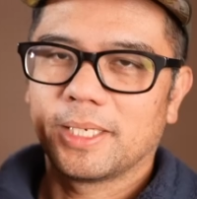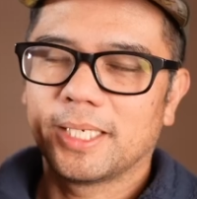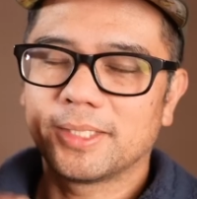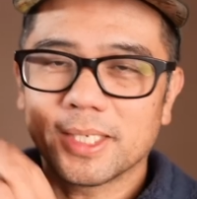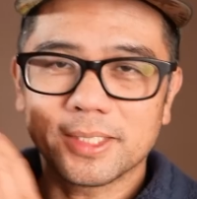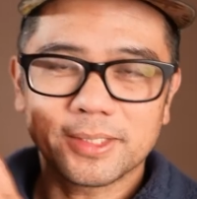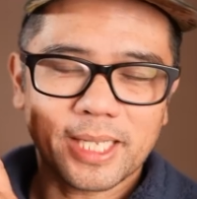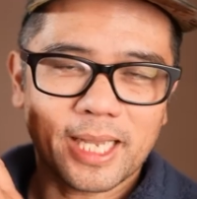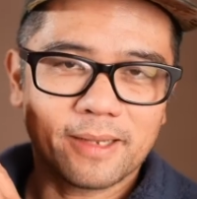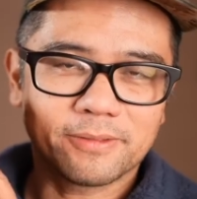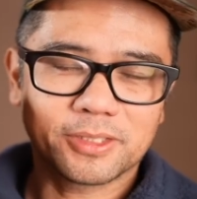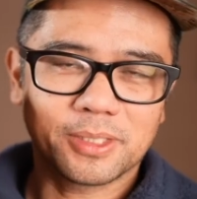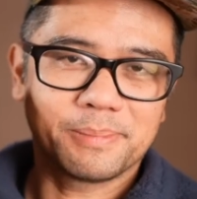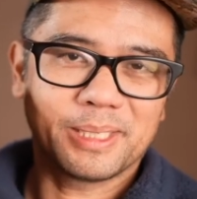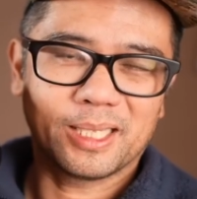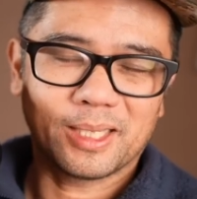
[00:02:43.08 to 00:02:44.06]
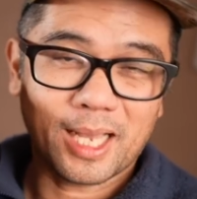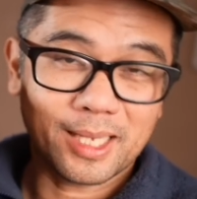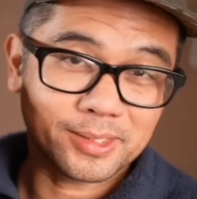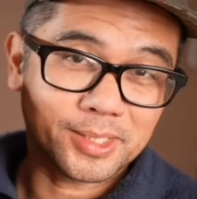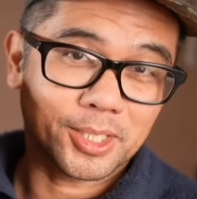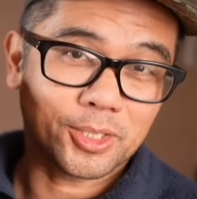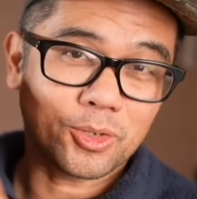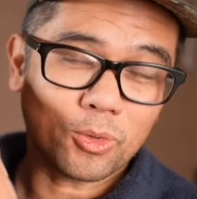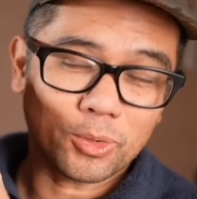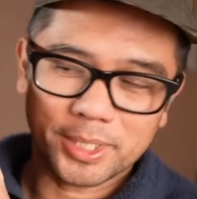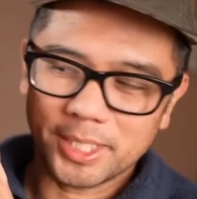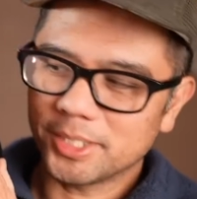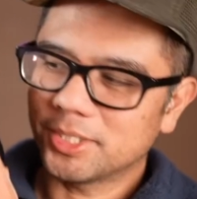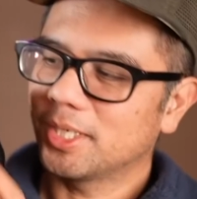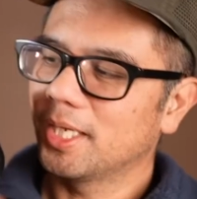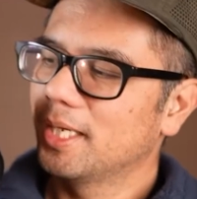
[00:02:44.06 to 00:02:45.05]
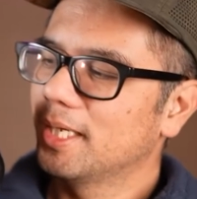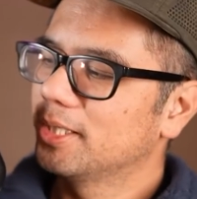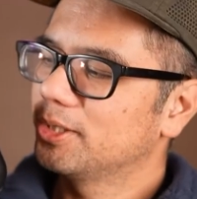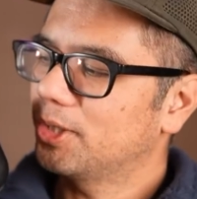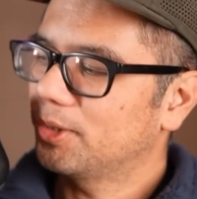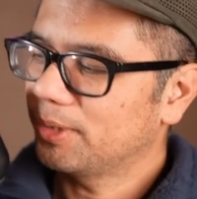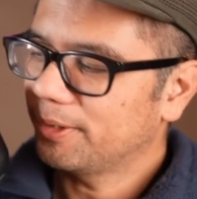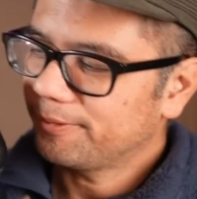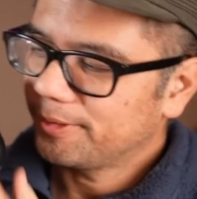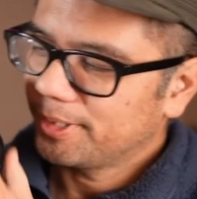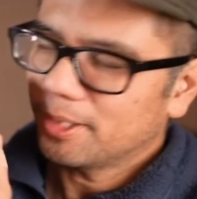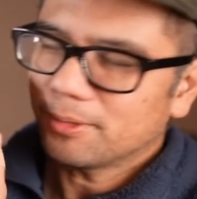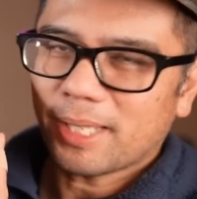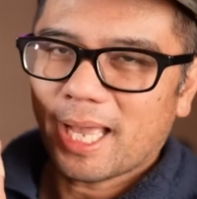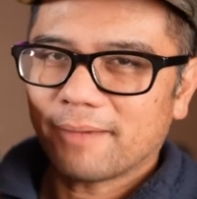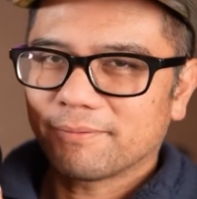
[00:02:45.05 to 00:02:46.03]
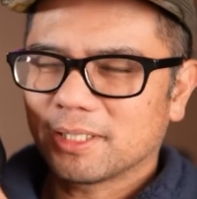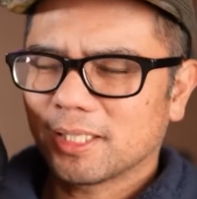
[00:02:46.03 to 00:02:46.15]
it does have some elastic cordage. So if you don't have an